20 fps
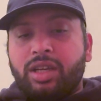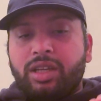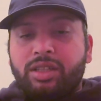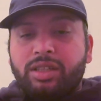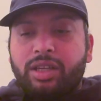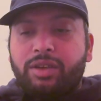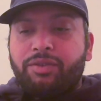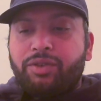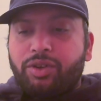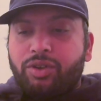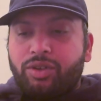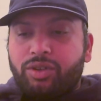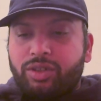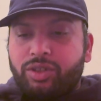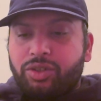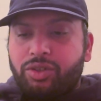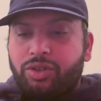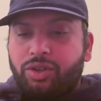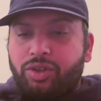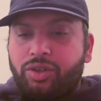if you
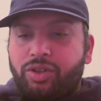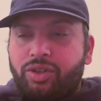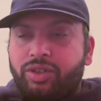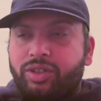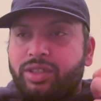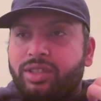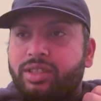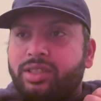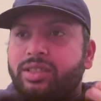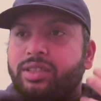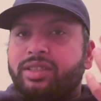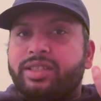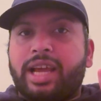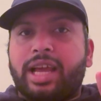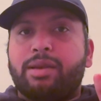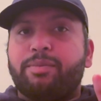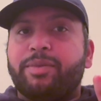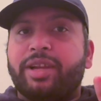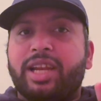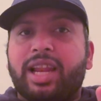gonna
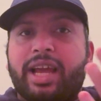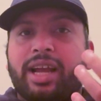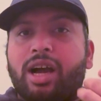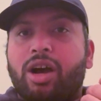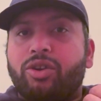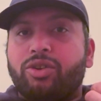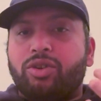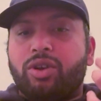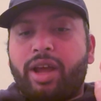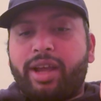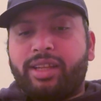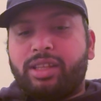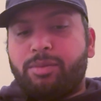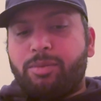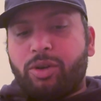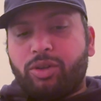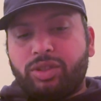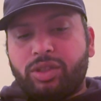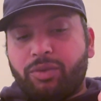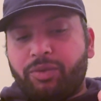tell me like how you liked
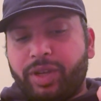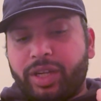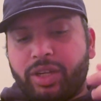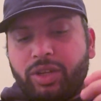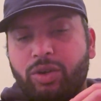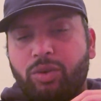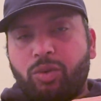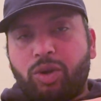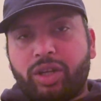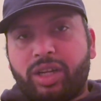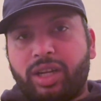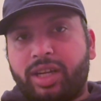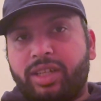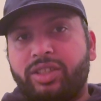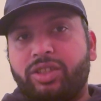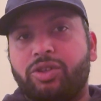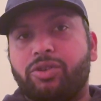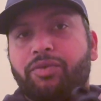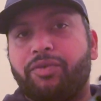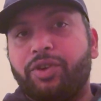about the video, what are
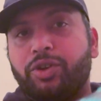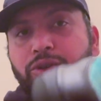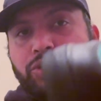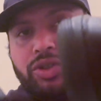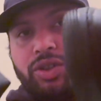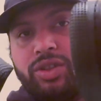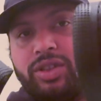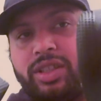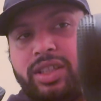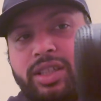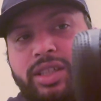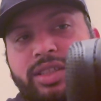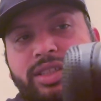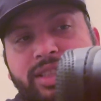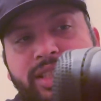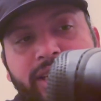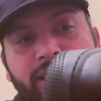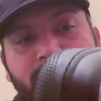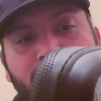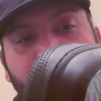your views on these
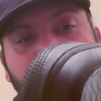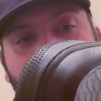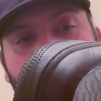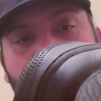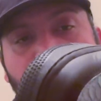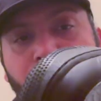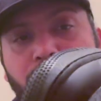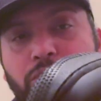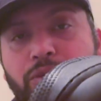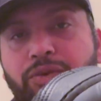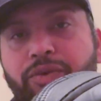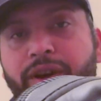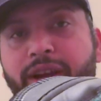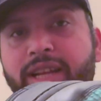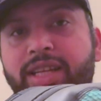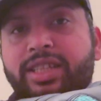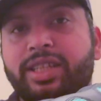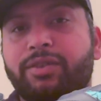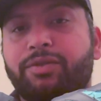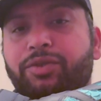sneakers, how you
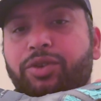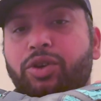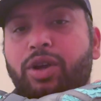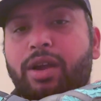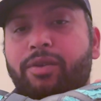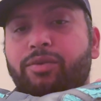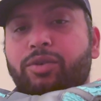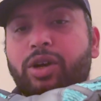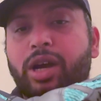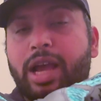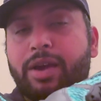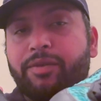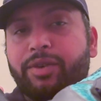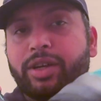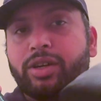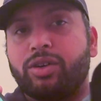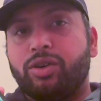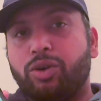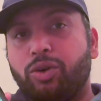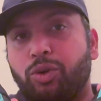felt, if you have
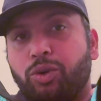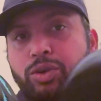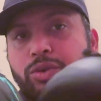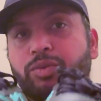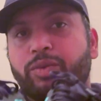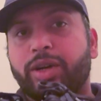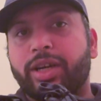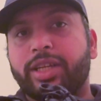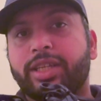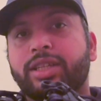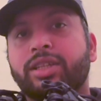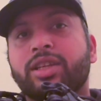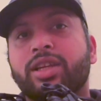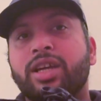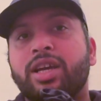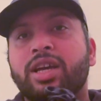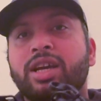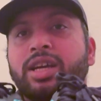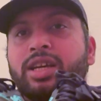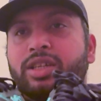ever owned one.
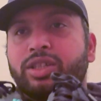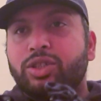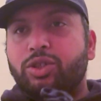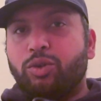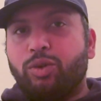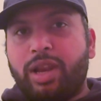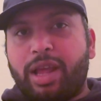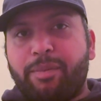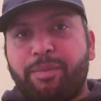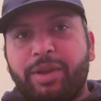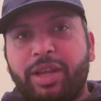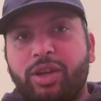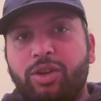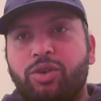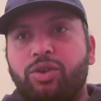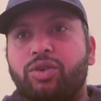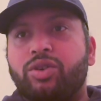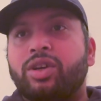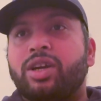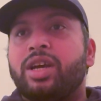Do let me
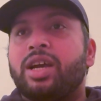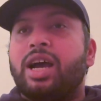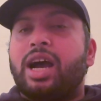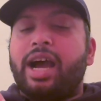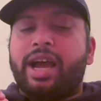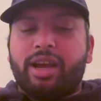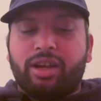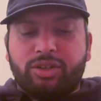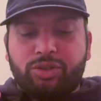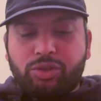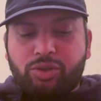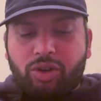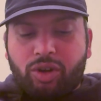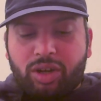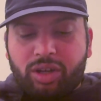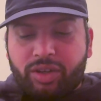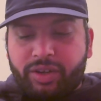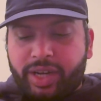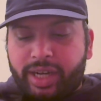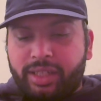know. I do all
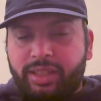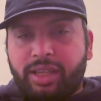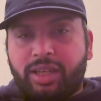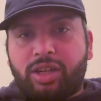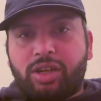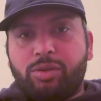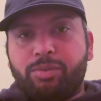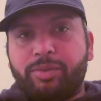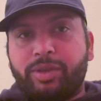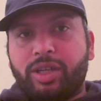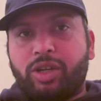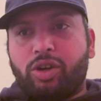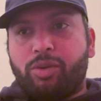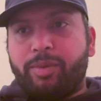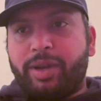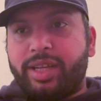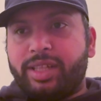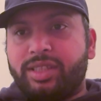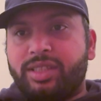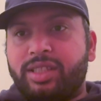read the
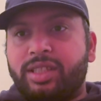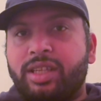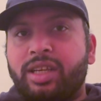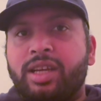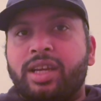comments,